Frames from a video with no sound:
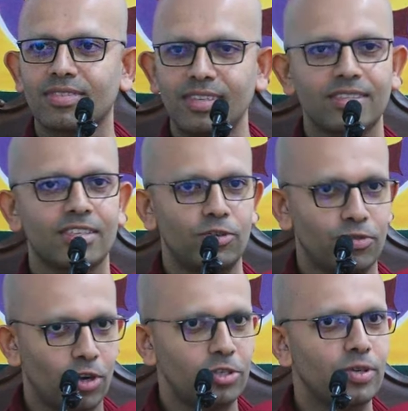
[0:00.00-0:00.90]
See,
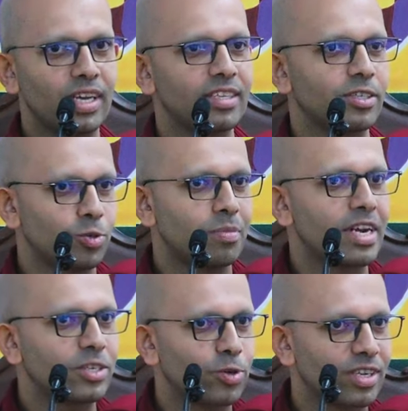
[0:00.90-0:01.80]
you've got together to do a
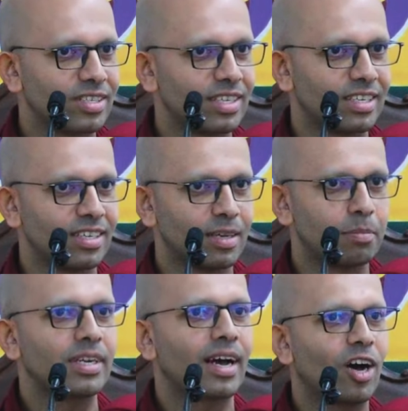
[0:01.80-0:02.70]
meritorious deed,
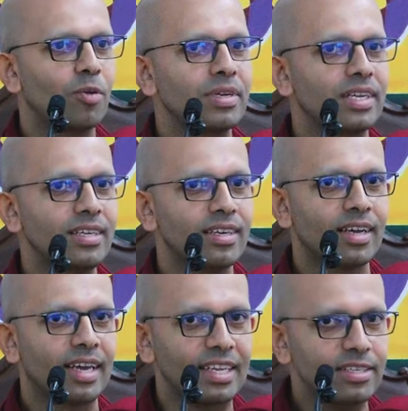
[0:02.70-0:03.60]
but how many
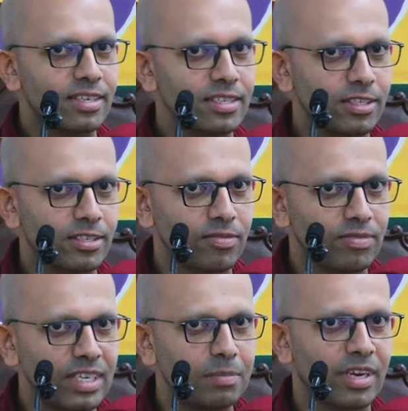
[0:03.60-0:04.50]
instances
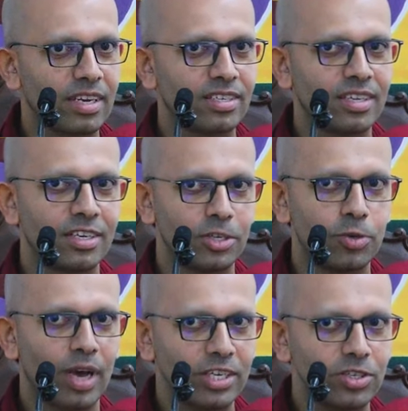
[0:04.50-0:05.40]
of demerit do
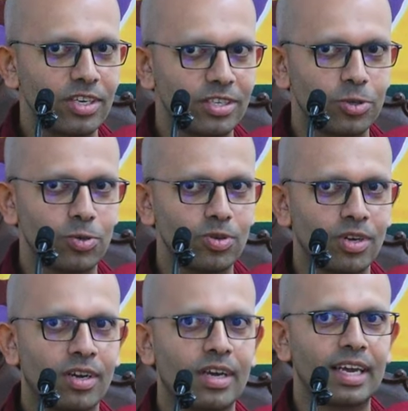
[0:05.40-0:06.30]
you actually do
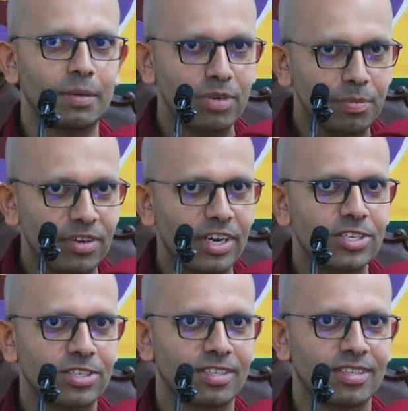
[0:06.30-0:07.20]
in
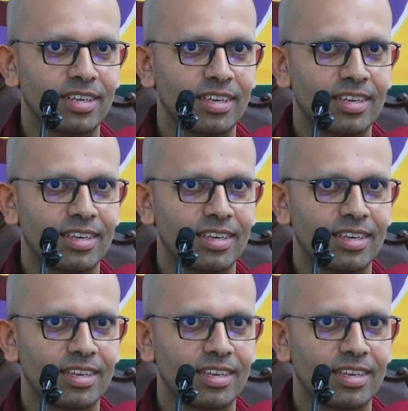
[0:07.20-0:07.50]
preparation,